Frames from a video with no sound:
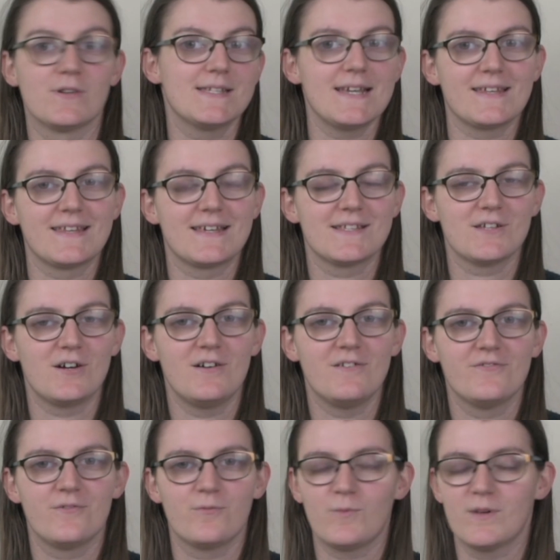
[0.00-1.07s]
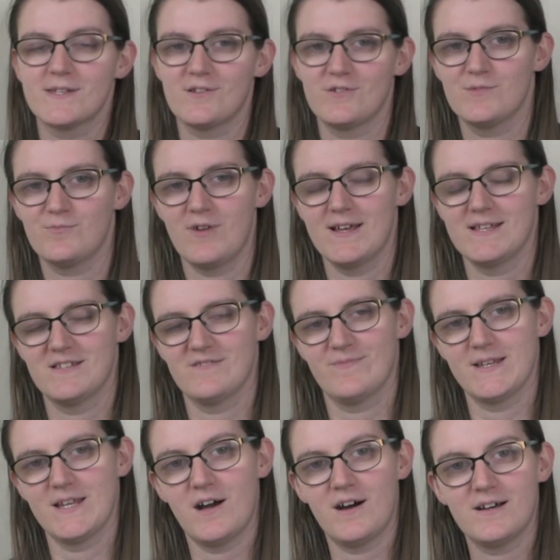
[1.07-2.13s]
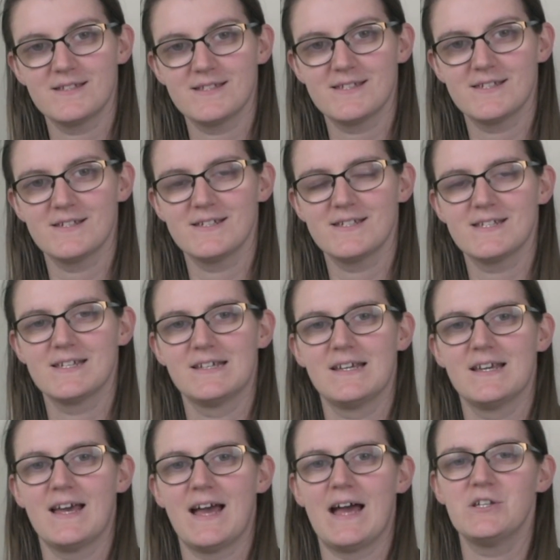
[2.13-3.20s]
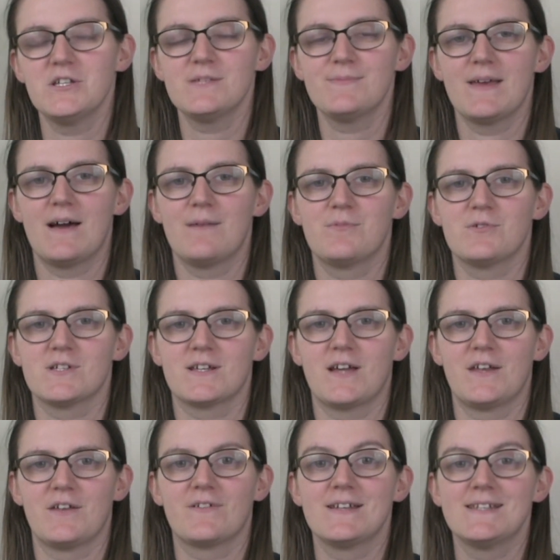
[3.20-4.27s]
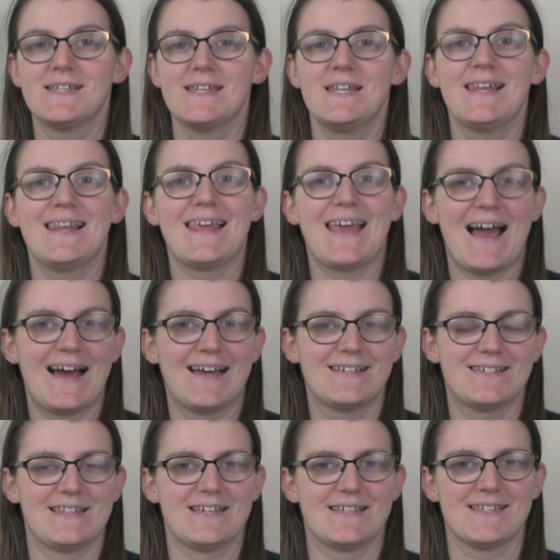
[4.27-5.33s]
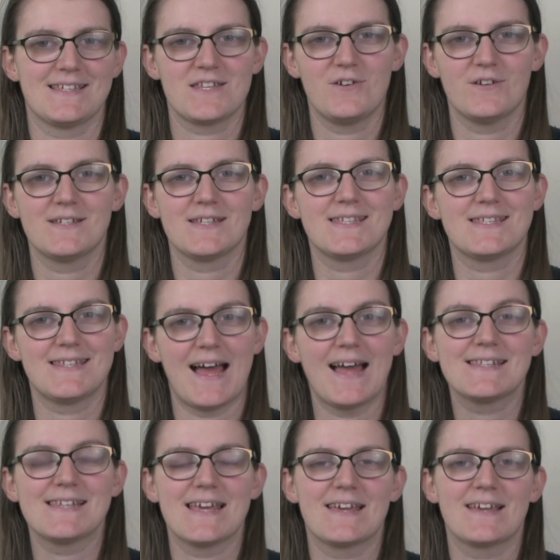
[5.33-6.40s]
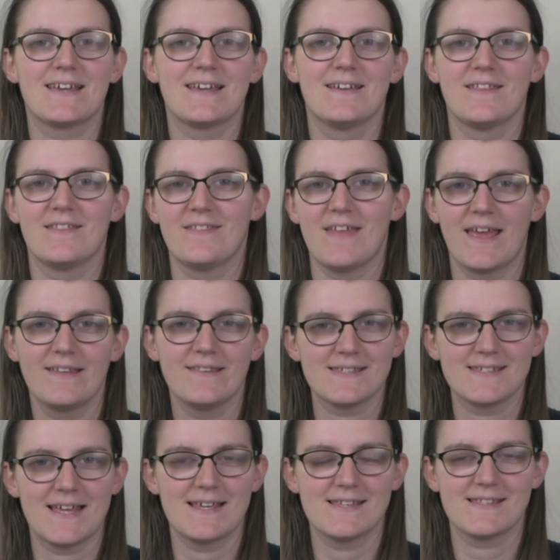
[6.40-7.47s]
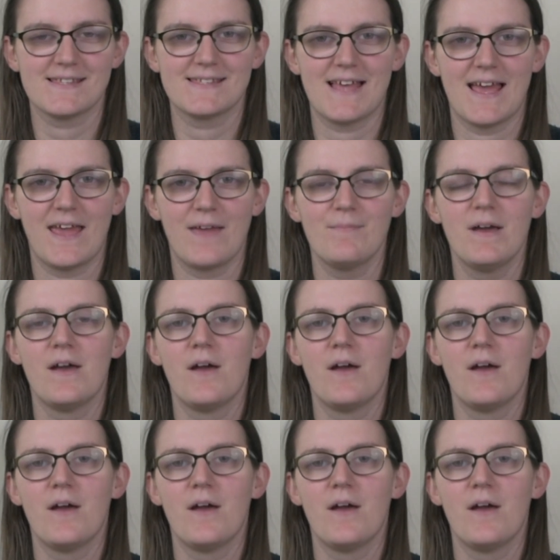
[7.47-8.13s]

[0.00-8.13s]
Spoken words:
tick things off once those prayers have been answered and just be able to kind of continually add this. It's not a static thing that stays the same,